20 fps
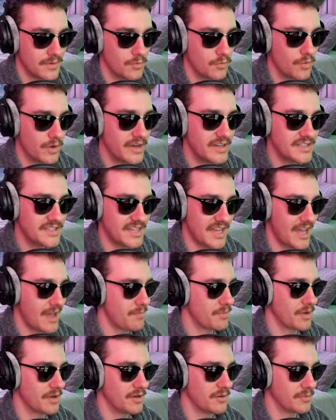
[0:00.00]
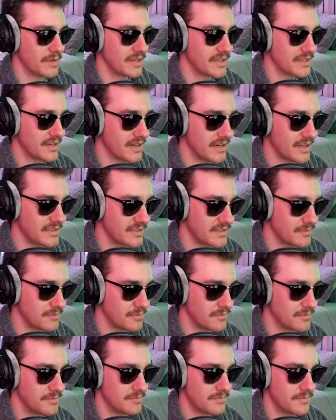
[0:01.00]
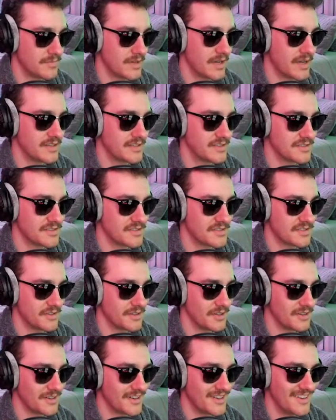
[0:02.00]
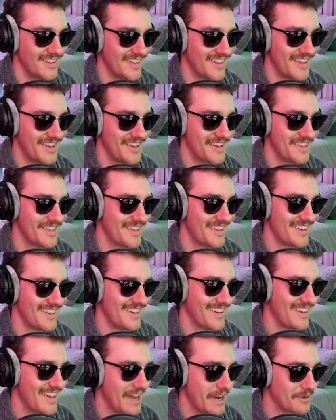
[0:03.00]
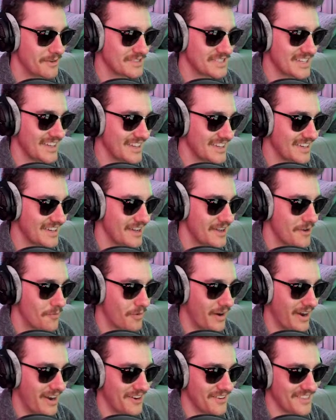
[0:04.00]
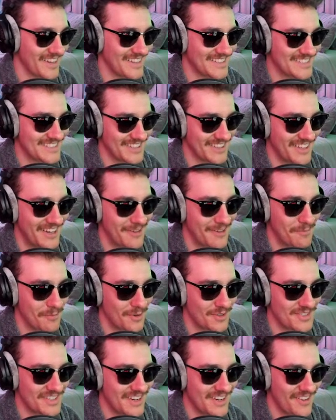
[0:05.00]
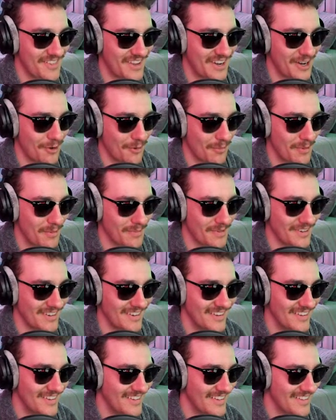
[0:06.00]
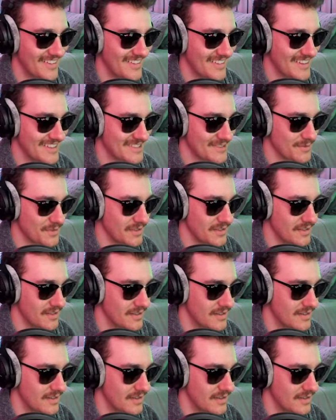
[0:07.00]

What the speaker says: What is oh my god, I didn't solo. I was like, wow, that's a lot more sound than I remember. That's funny.